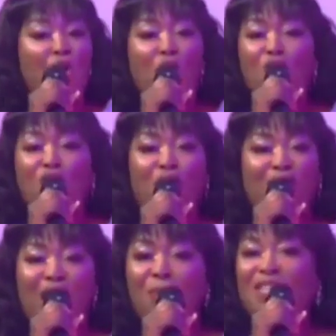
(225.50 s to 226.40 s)
or
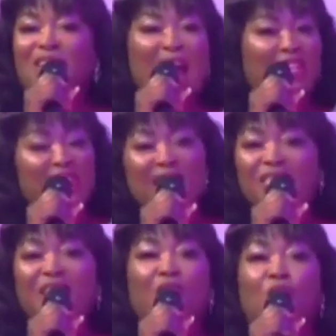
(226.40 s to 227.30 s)
director advice
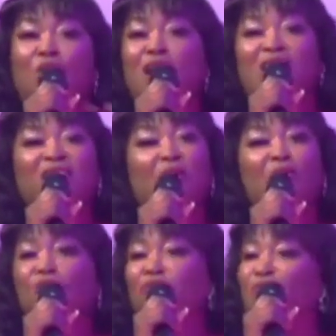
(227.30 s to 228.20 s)
here and all our sound
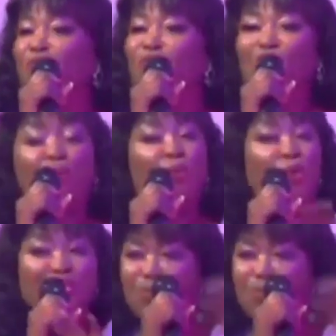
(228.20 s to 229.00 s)
Golden Movie Awards.